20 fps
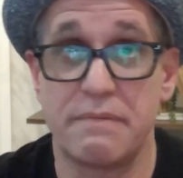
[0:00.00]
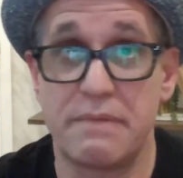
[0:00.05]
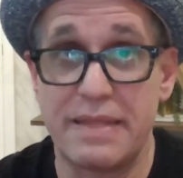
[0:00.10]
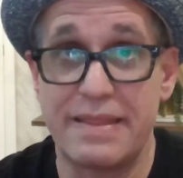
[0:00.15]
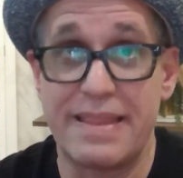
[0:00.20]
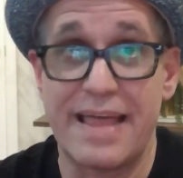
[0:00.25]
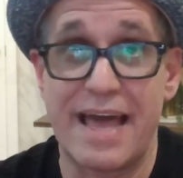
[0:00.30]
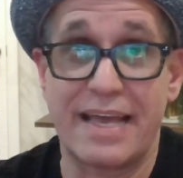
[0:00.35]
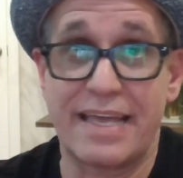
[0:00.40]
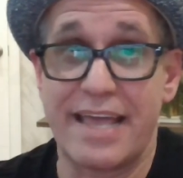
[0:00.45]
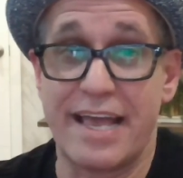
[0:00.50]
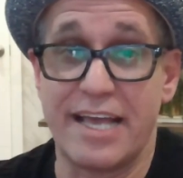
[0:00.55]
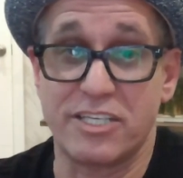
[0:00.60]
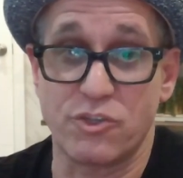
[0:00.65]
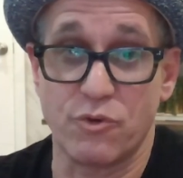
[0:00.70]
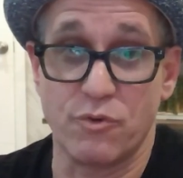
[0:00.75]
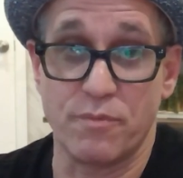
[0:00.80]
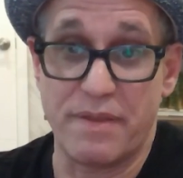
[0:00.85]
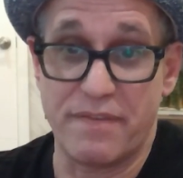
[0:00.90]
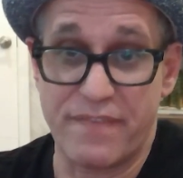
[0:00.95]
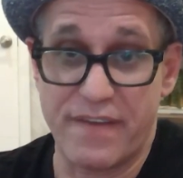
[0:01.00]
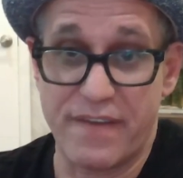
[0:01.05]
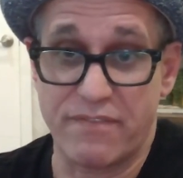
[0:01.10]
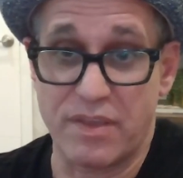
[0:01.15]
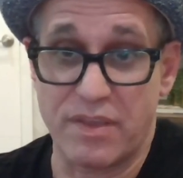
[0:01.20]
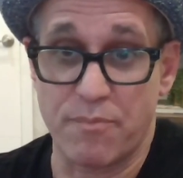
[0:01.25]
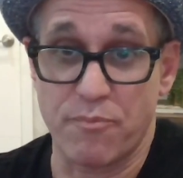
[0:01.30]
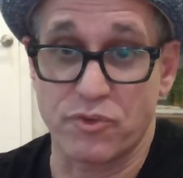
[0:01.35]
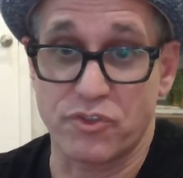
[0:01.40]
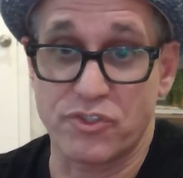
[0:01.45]
In that case, it would be
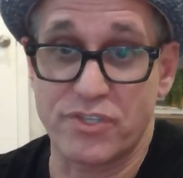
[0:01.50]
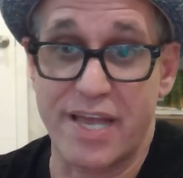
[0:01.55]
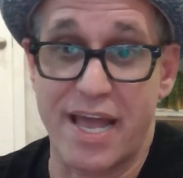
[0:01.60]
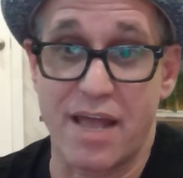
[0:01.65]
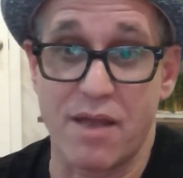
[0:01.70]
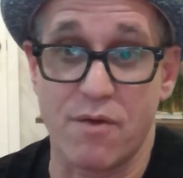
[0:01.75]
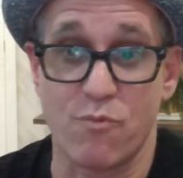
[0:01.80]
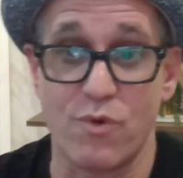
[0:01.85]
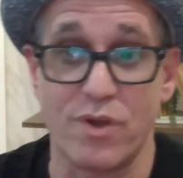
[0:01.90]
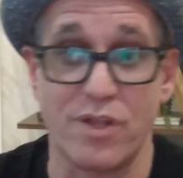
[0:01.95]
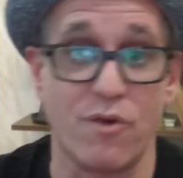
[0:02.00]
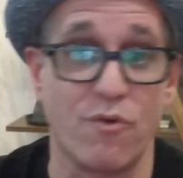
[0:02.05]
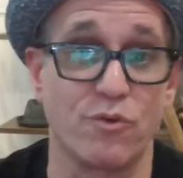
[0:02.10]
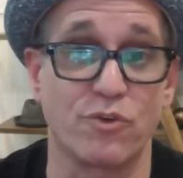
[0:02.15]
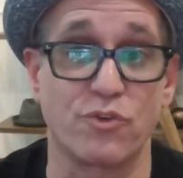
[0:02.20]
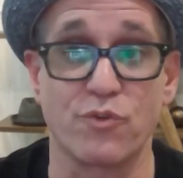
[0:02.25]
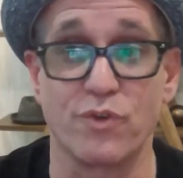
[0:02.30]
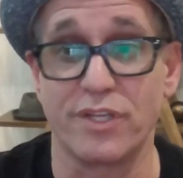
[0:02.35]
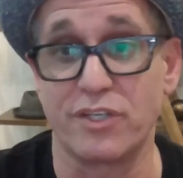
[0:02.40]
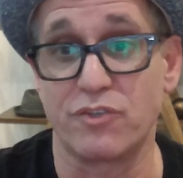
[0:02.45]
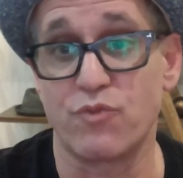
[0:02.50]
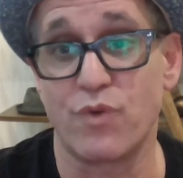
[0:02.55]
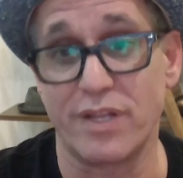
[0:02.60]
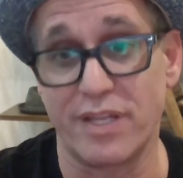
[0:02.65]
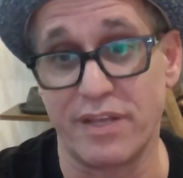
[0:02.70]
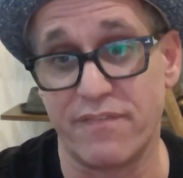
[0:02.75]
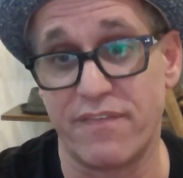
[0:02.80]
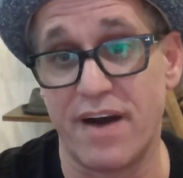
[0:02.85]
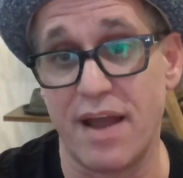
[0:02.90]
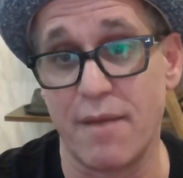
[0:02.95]
50% when it was really
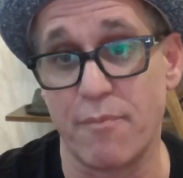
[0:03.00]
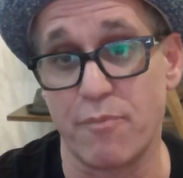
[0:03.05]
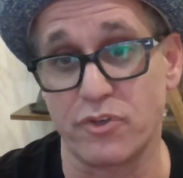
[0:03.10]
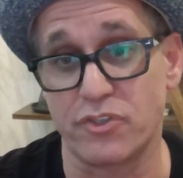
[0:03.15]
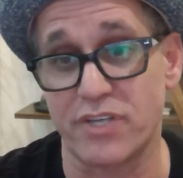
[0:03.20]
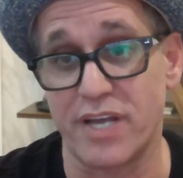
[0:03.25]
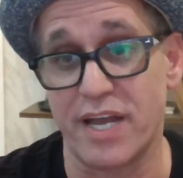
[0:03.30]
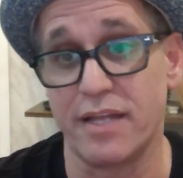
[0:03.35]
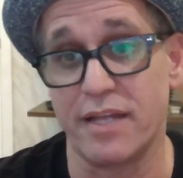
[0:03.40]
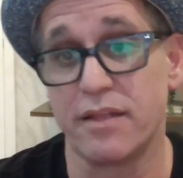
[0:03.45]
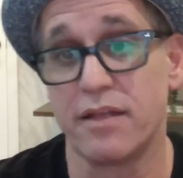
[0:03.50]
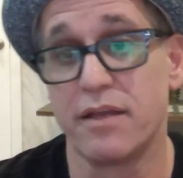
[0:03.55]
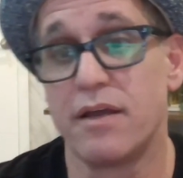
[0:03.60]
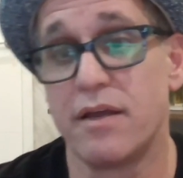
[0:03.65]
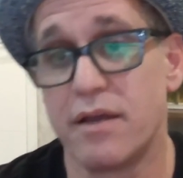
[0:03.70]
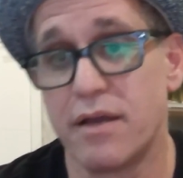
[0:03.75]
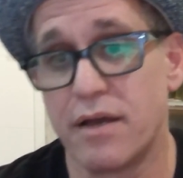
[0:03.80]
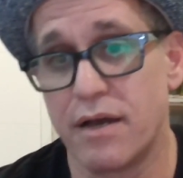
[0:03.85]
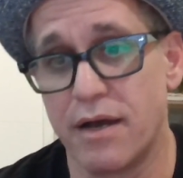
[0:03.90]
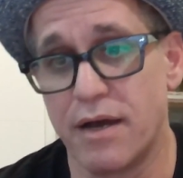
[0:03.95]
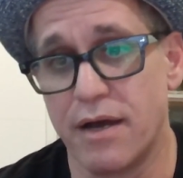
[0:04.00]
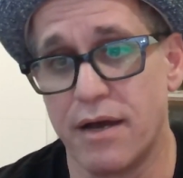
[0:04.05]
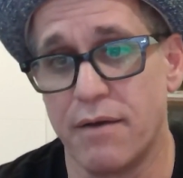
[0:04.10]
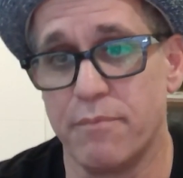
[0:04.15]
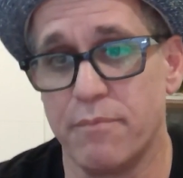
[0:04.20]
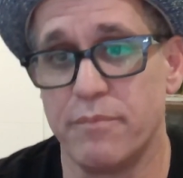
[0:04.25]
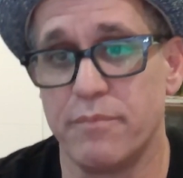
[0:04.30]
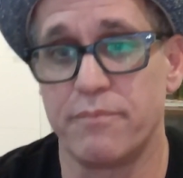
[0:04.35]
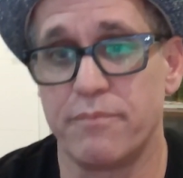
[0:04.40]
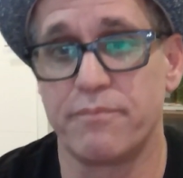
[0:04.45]
25%.
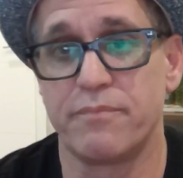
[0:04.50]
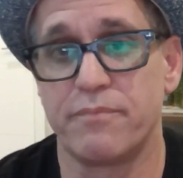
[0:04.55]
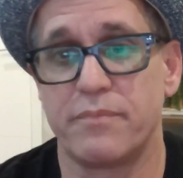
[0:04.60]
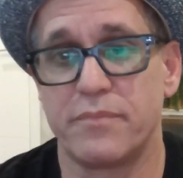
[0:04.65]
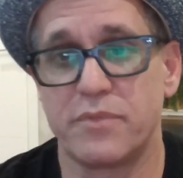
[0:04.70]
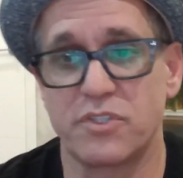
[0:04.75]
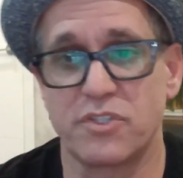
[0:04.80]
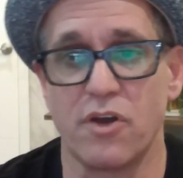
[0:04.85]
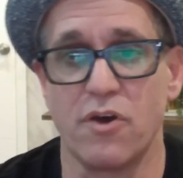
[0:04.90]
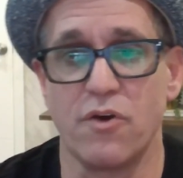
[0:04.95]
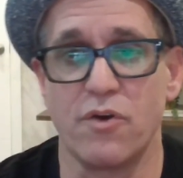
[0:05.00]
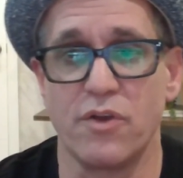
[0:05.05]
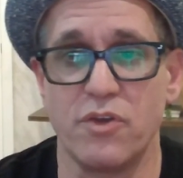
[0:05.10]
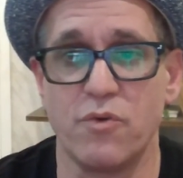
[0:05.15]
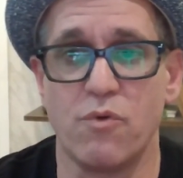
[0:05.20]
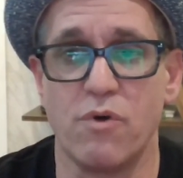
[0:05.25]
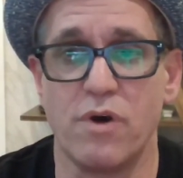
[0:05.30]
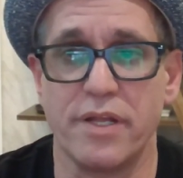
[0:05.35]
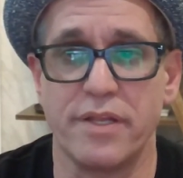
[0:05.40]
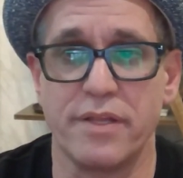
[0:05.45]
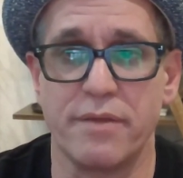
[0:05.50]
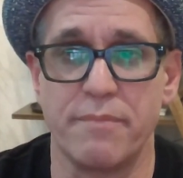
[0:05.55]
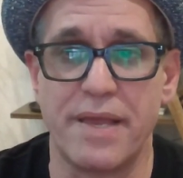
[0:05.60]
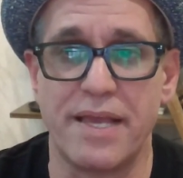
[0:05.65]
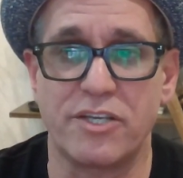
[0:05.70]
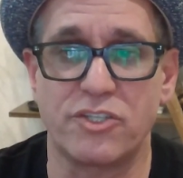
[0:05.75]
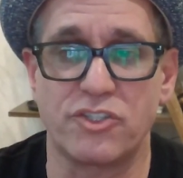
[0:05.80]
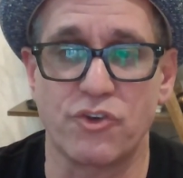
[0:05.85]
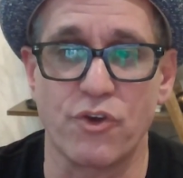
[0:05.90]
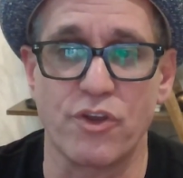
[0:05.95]
So you want to
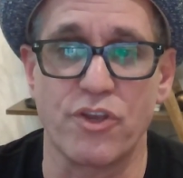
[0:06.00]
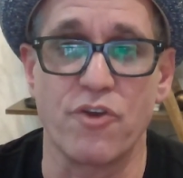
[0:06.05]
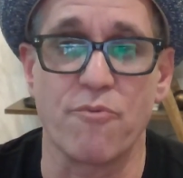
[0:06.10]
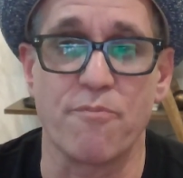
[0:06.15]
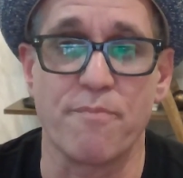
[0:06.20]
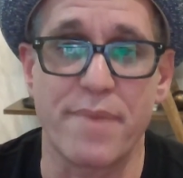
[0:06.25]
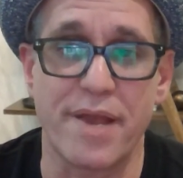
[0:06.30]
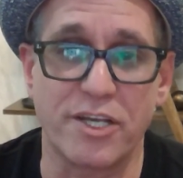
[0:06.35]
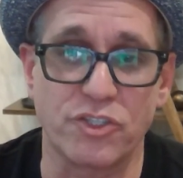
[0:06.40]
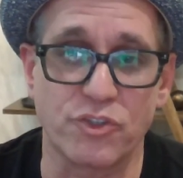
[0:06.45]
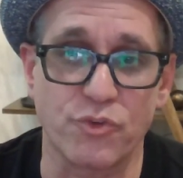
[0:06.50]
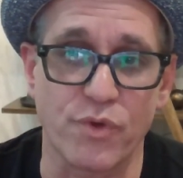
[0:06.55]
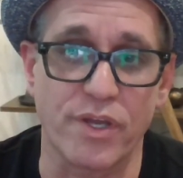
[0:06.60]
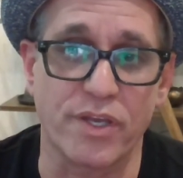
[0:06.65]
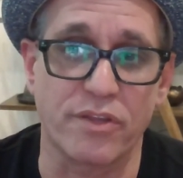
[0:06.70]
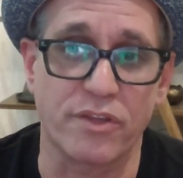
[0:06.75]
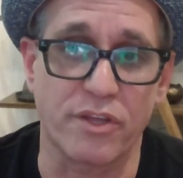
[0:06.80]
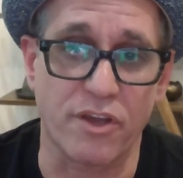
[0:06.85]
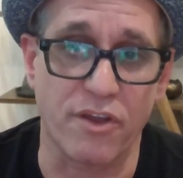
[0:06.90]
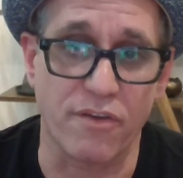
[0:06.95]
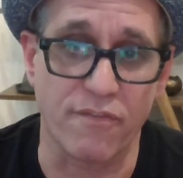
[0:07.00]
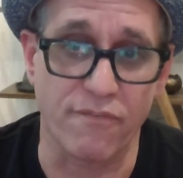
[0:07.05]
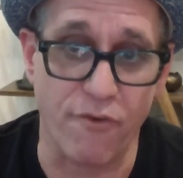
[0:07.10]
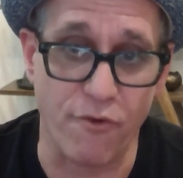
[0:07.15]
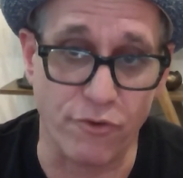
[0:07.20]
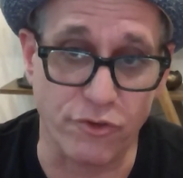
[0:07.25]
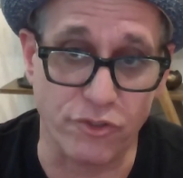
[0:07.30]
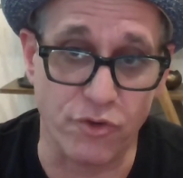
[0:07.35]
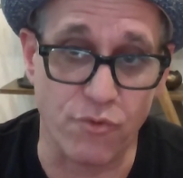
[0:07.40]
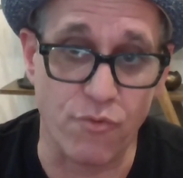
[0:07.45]
make sure you're measuring the
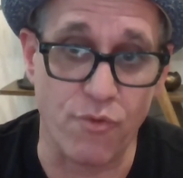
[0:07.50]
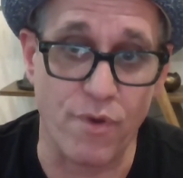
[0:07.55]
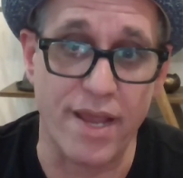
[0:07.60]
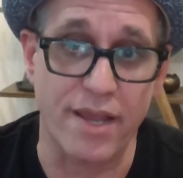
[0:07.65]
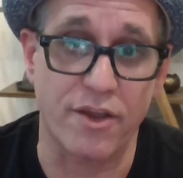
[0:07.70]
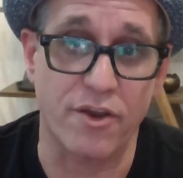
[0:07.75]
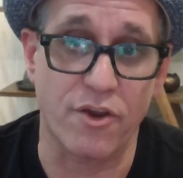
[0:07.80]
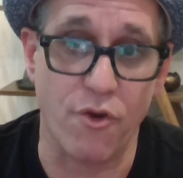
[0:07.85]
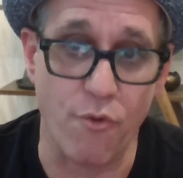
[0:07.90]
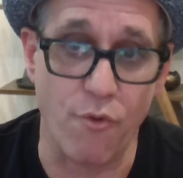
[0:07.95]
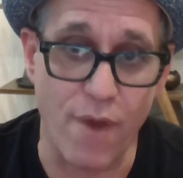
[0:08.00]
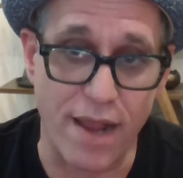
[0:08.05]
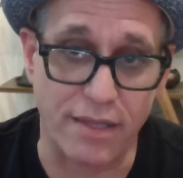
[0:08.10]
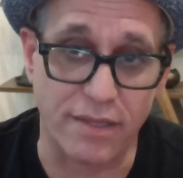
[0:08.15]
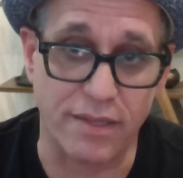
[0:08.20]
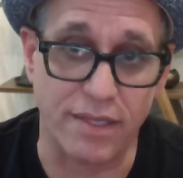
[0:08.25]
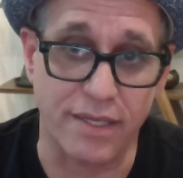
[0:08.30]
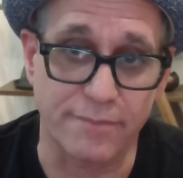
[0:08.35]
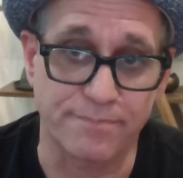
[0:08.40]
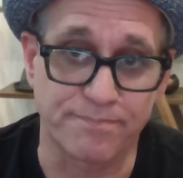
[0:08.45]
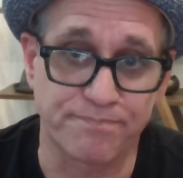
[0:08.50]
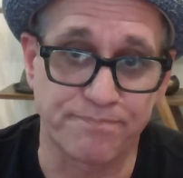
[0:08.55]
conversion rate correctly.